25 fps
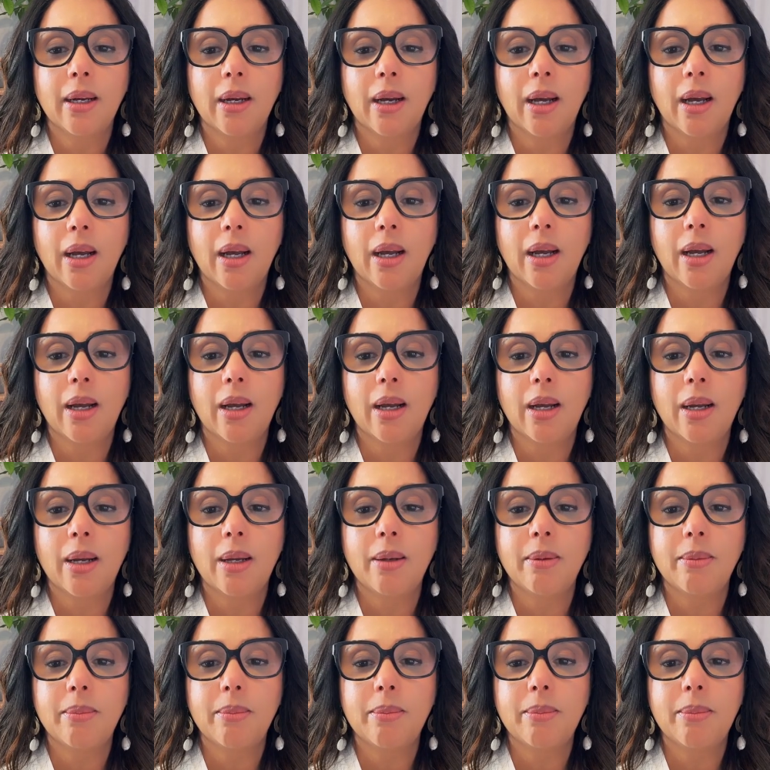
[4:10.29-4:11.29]

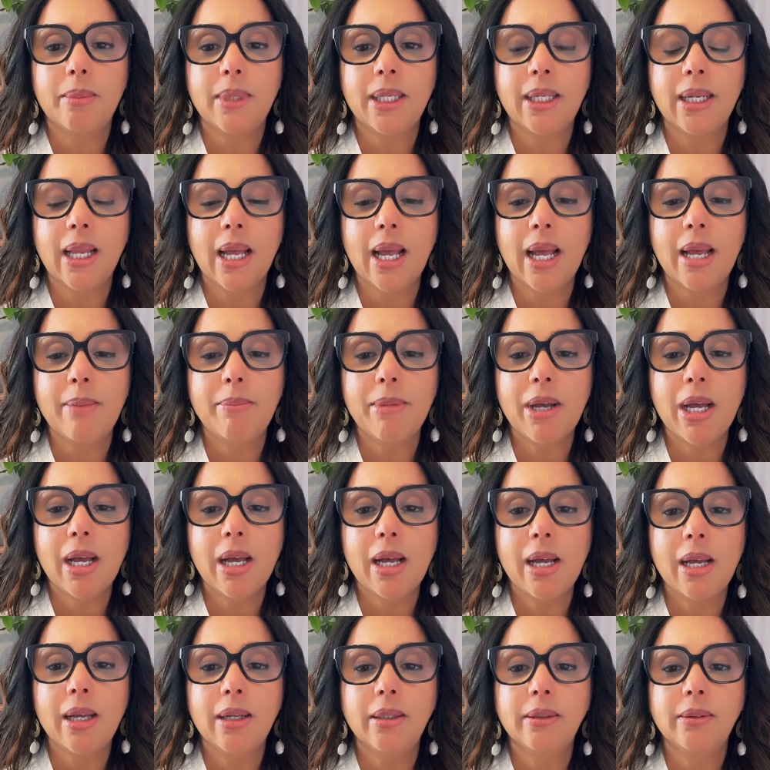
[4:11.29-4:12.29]

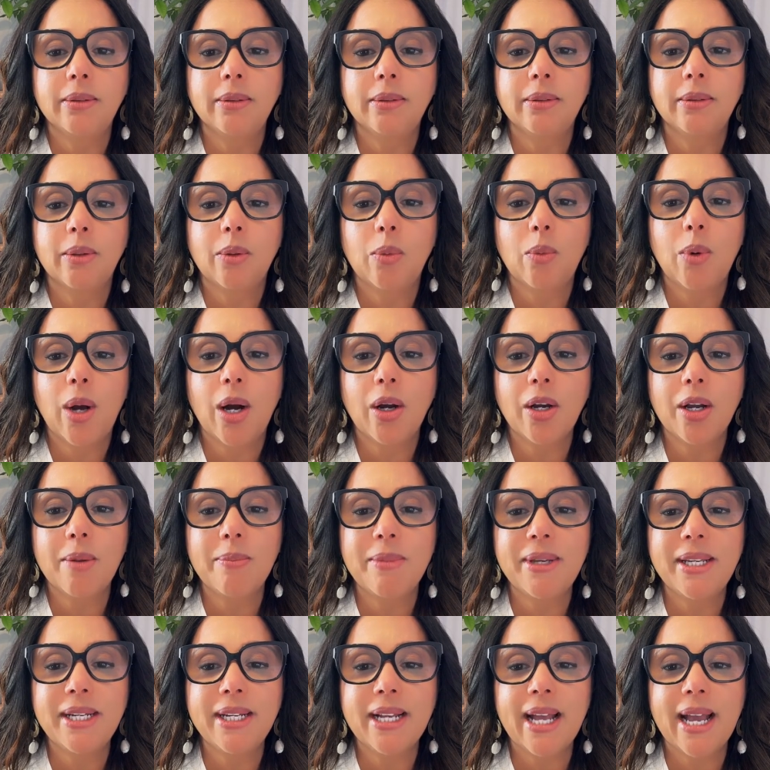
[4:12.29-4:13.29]
Milama. Welcome
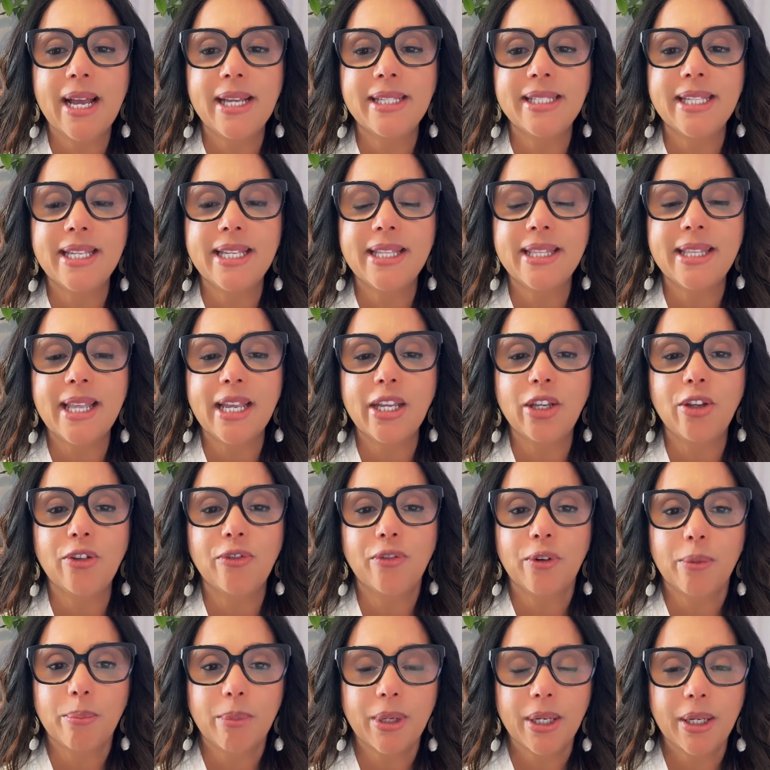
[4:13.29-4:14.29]
in, guys, and thank you
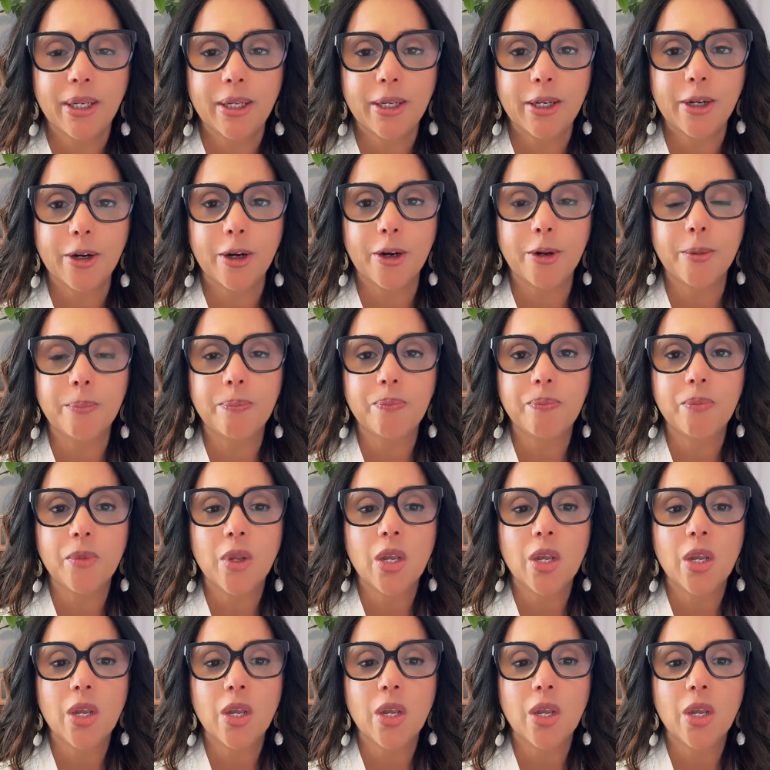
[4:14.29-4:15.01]
for being here.